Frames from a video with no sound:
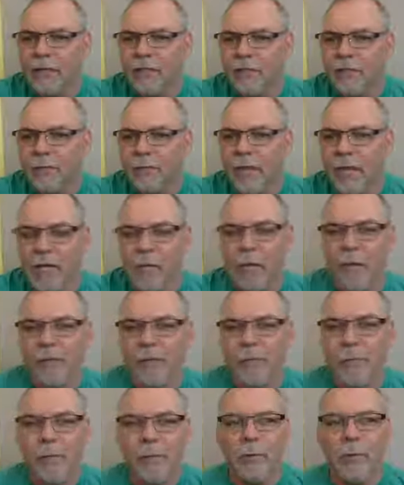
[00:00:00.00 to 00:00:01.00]
I see we got quite
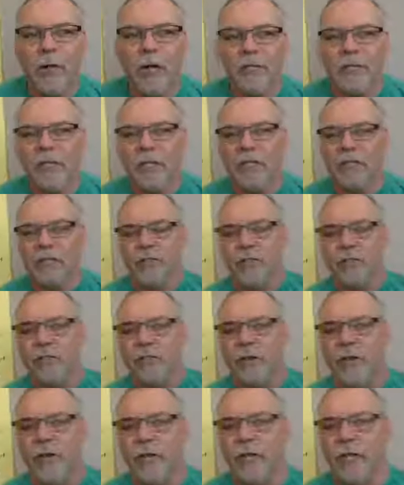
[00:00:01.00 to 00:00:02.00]
a few people on tonight, so
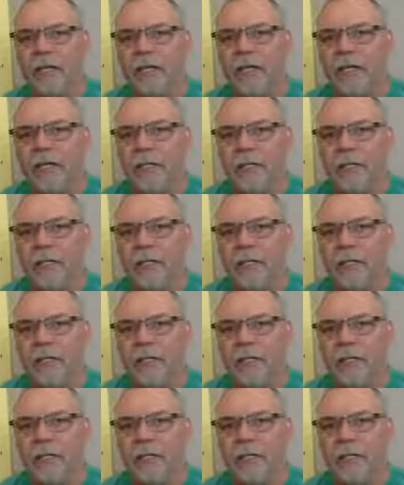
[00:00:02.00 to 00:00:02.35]
that's great.